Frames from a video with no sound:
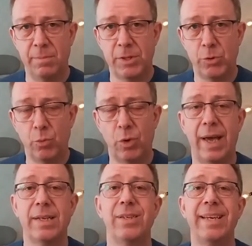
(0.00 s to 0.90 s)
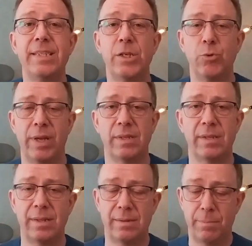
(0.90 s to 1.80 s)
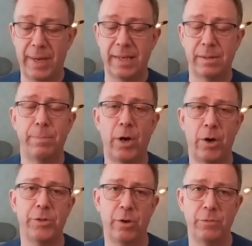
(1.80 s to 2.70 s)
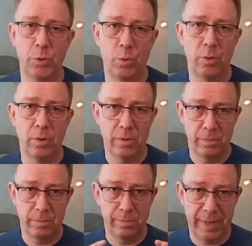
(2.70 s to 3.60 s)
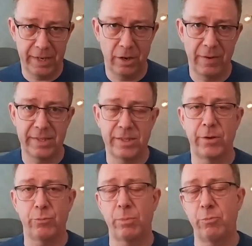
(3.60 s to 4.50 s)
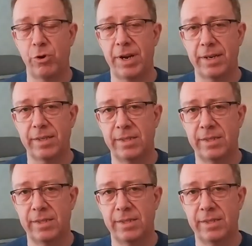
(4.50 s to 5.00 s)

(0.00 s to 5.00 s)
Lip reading: but you would like to integrate it and make it part of your medical device software product.